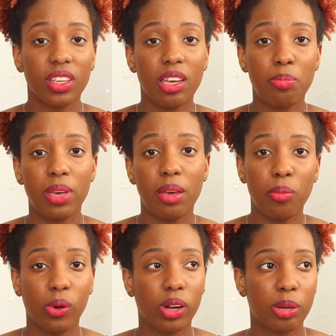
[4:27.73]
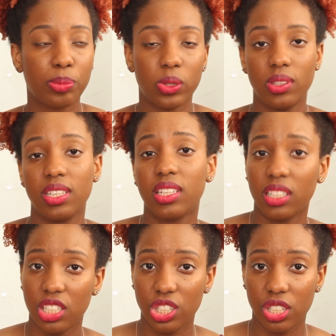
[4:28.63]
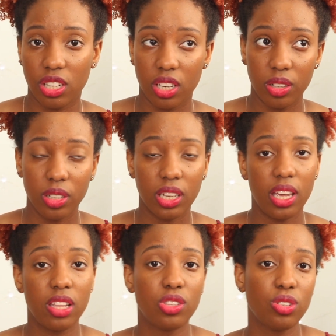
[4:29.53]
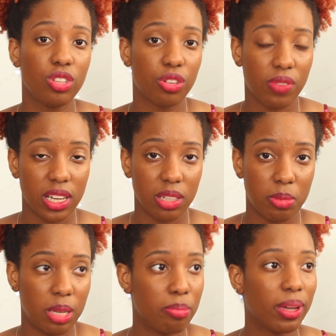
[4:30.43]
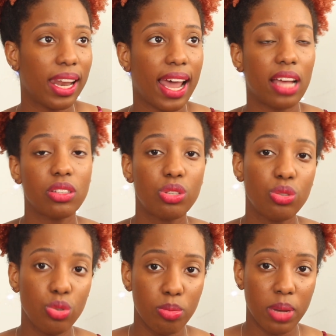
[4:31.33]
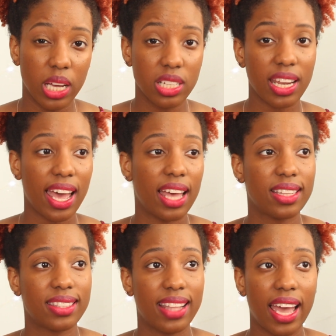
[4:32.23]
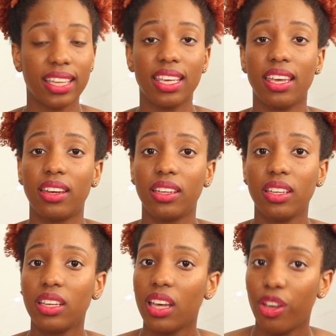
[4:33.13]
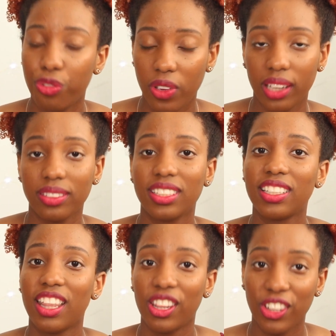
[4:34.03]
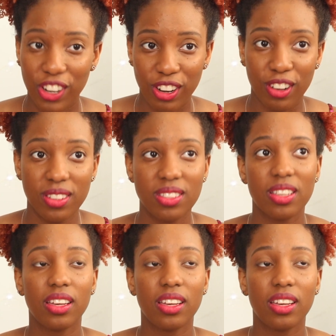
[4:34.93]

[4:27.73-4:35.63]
a bit more protein conditioner into your regimen, but not too much, as that can affect the curls.